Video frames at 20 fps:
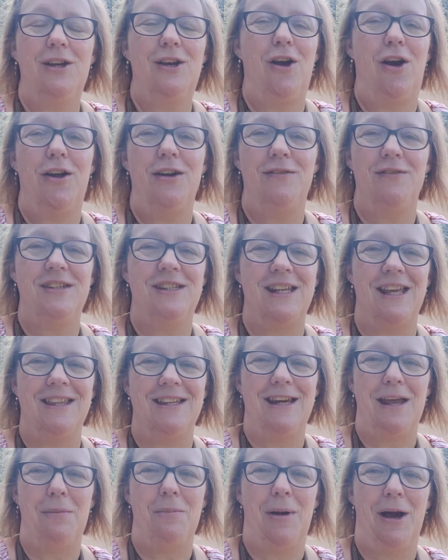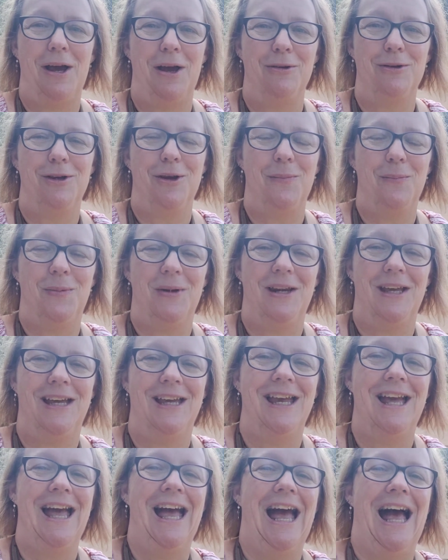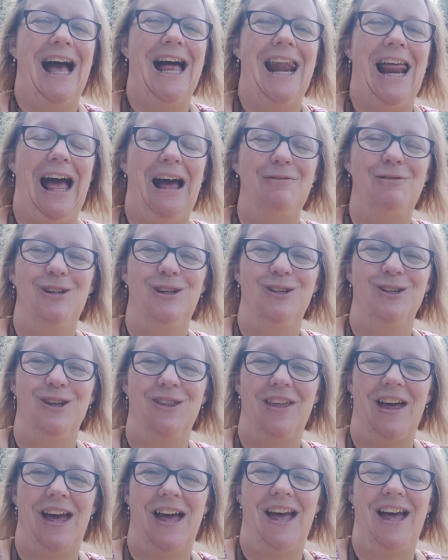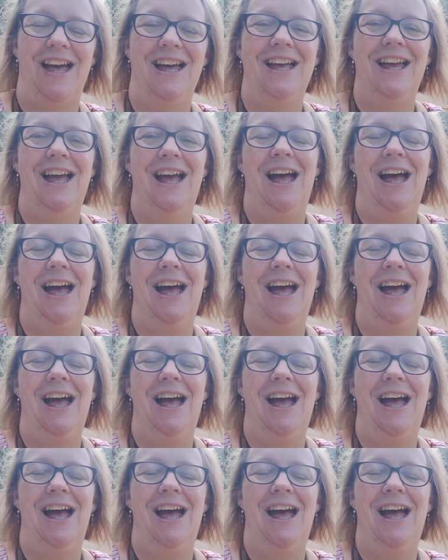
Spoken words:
can't even say the name of my own company, and have a look there